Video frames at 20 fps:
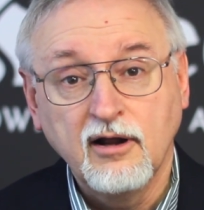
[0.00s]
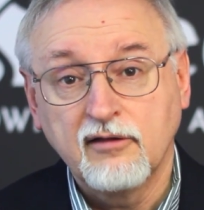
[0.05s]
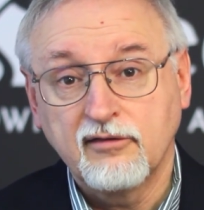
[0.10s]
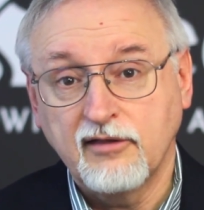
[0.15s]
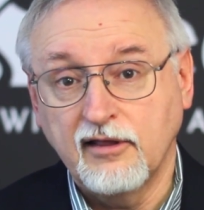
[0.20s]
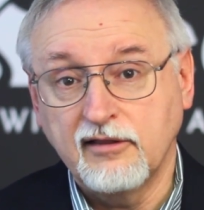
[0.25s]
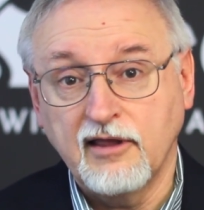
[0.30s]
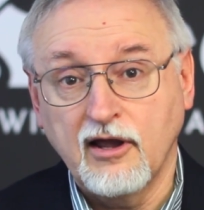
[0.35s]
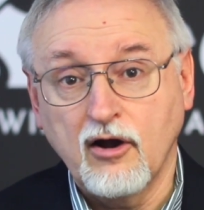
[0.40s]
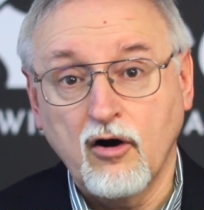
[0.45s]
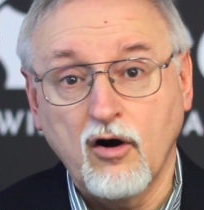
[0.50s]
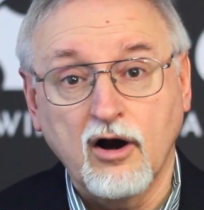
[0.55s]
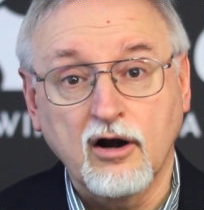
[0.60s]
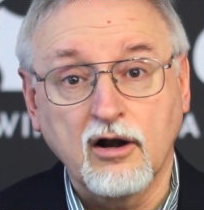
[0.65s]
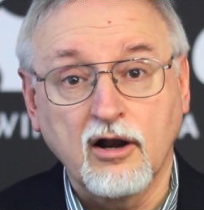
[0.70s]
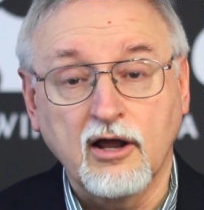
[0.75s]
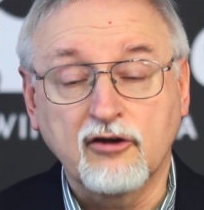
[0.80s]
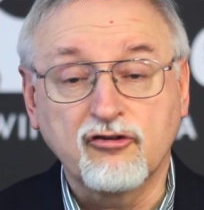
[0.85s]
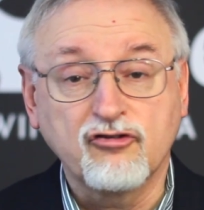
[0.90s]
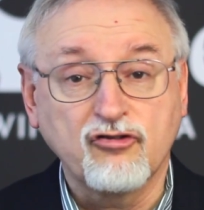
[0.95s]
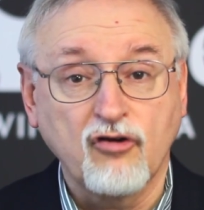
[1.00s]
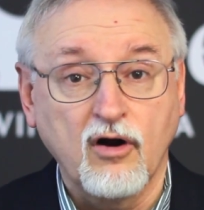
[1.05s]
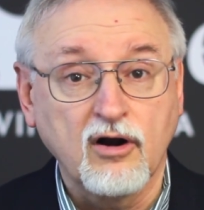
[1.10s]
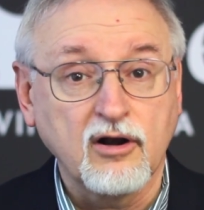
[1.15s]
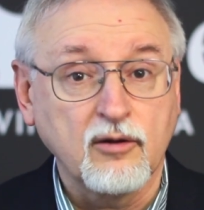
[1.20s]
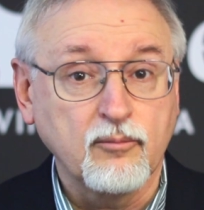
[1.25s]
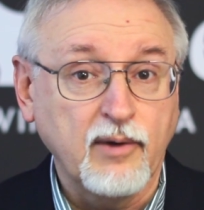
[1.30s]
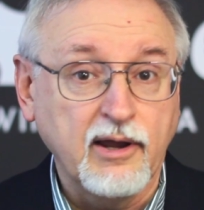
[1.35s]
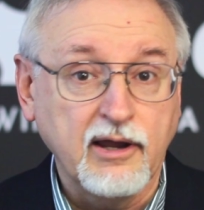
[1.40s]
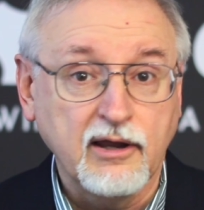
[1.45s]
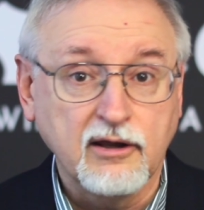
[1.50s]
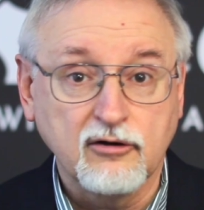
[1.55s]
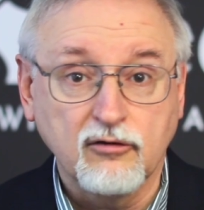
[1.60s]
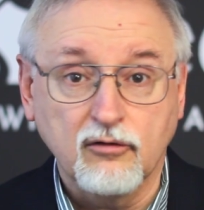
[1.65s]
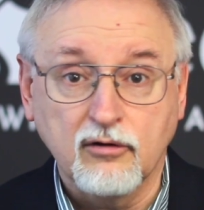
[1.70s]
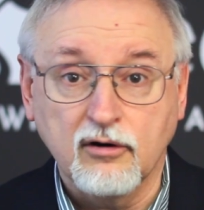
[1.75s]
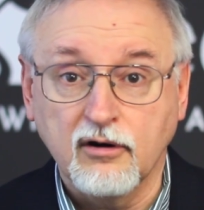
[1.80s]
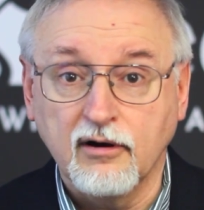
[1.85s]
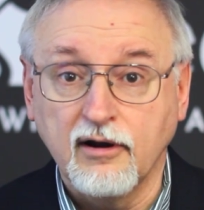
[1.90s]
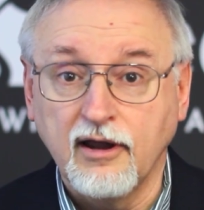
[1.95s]
than they are like Charlemagne
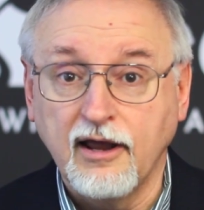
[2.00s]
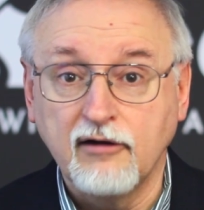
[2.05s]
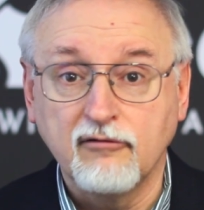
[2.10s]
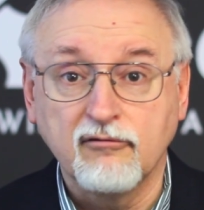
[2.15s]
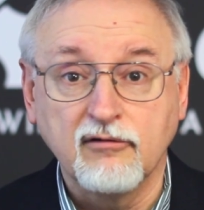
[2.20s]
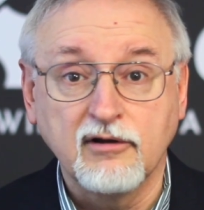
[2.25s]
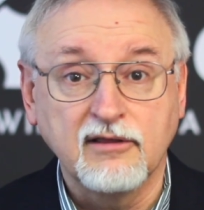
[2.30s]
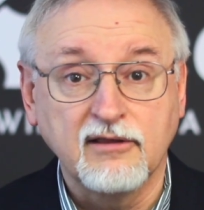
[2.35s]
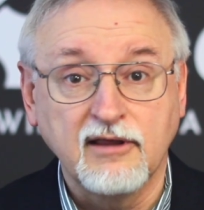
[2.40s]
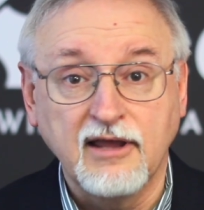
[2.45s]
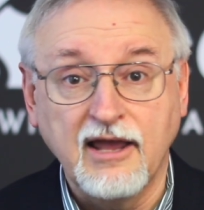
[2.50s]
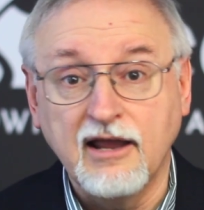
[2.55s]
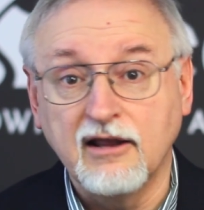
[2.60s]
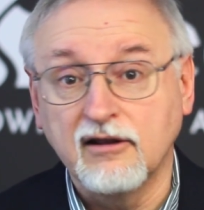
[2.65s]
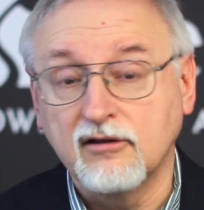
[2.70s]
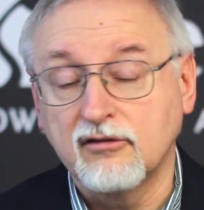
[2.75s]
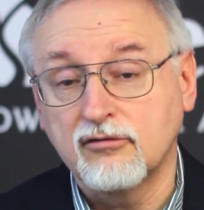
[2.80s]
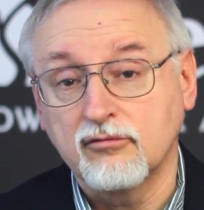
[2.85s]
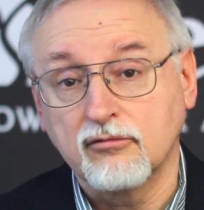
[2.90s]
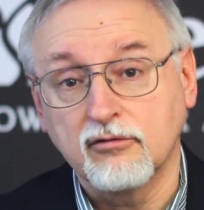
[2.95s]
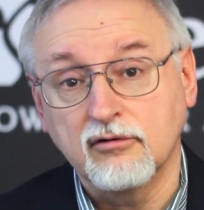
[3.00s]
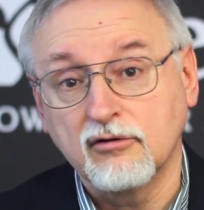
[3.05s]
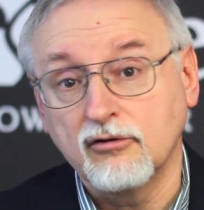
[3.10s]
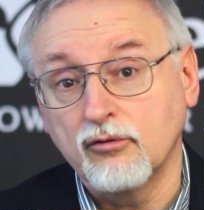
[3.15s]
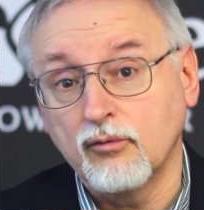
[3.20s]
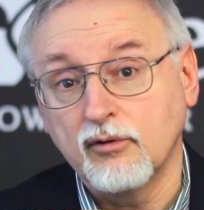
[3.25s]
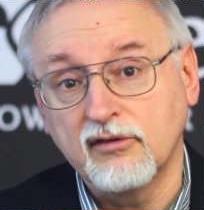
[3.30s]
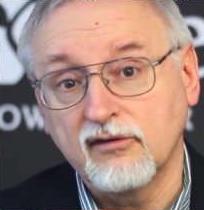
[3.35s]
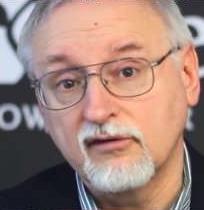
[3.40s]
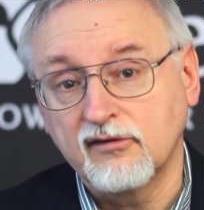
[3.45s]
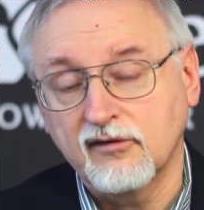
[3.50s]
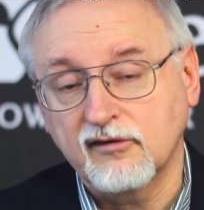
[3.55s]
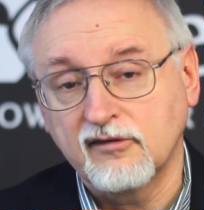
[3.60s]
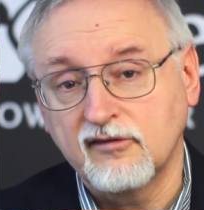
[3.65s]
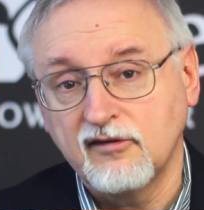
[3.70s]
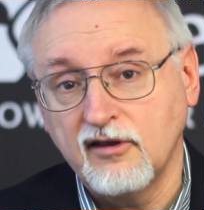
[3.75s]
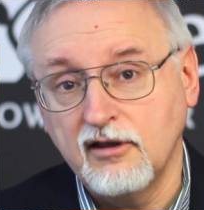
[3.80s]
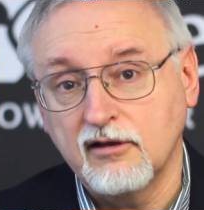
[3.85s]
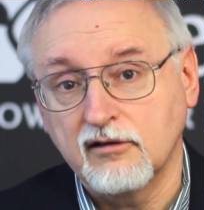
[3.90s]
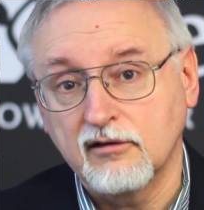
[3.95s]
or Henry VIII or Louis
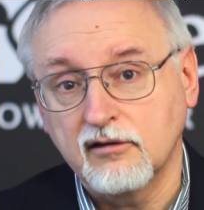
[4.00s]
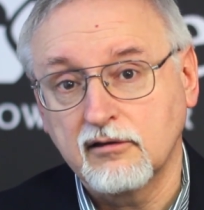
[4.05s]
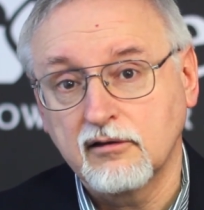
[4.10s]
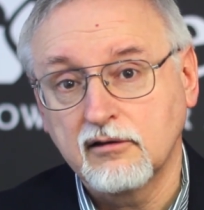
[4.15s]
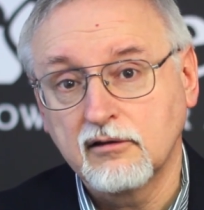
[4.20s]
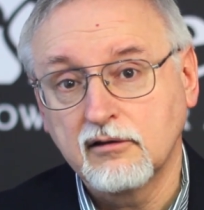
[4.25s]
XVI.